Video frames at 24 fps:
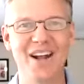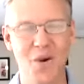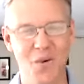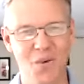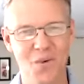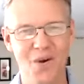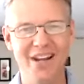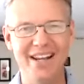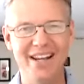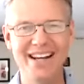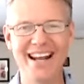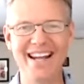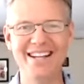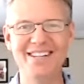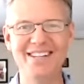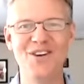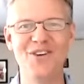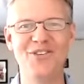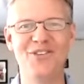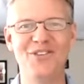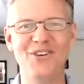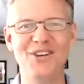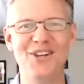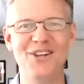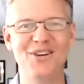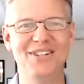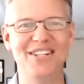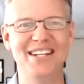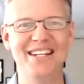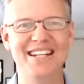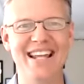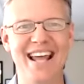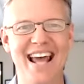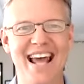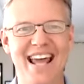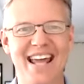What can I do for you
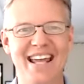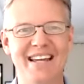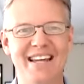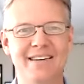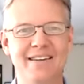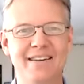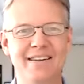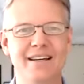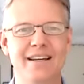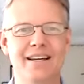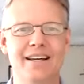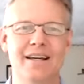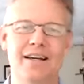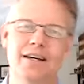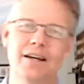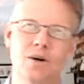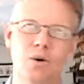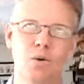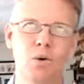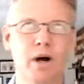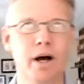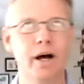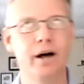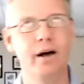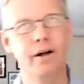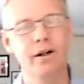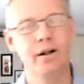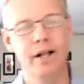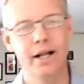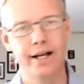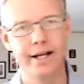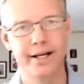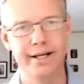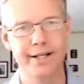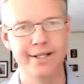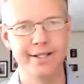today?" "Well,
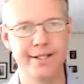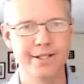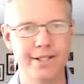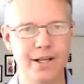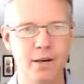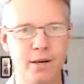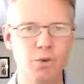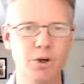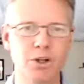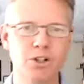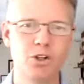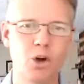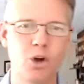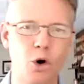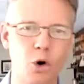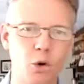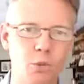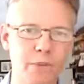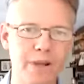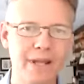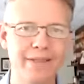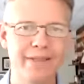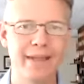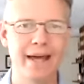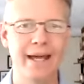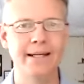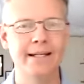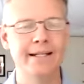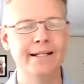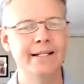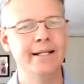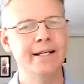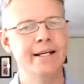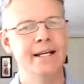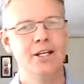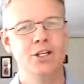someone told me that
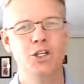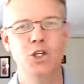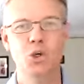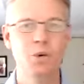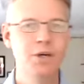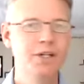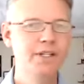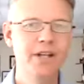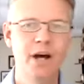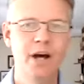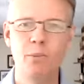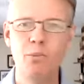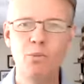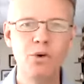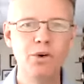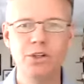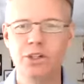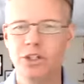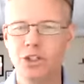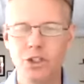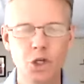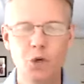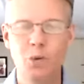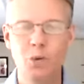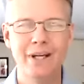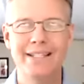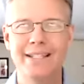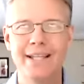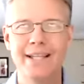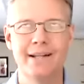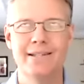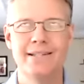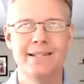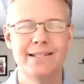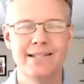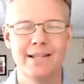you had
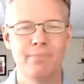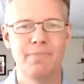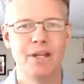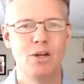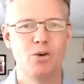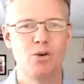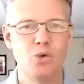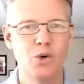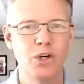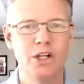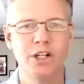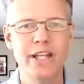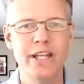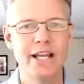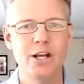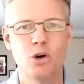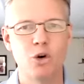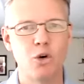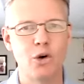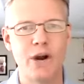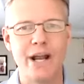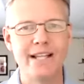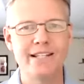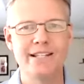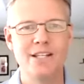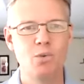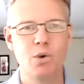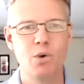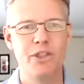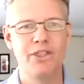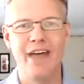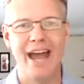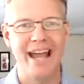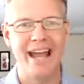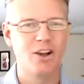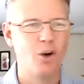done something really crazy
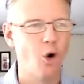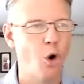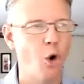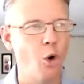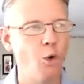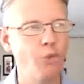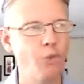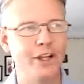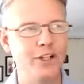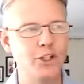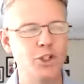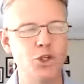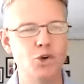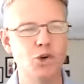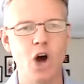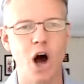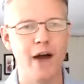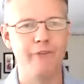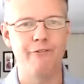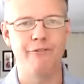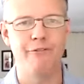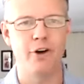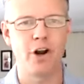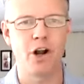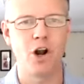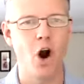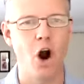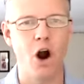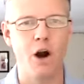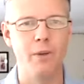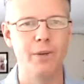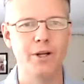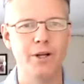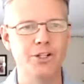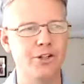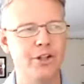with that gold that you got for
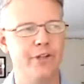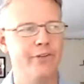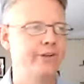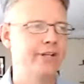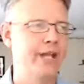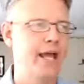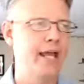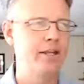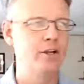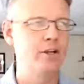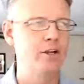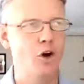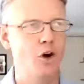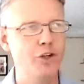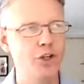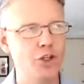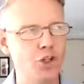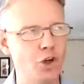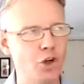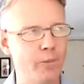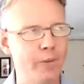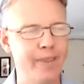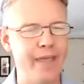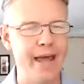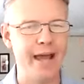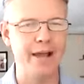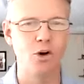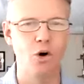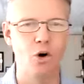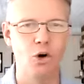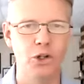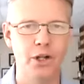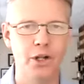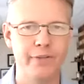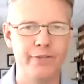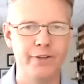garbage the other day. You know, you showed me that
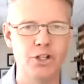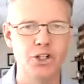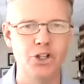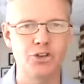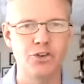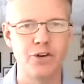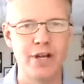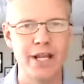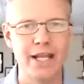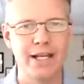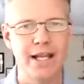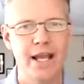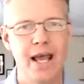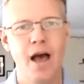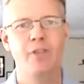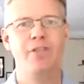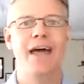gold on the street.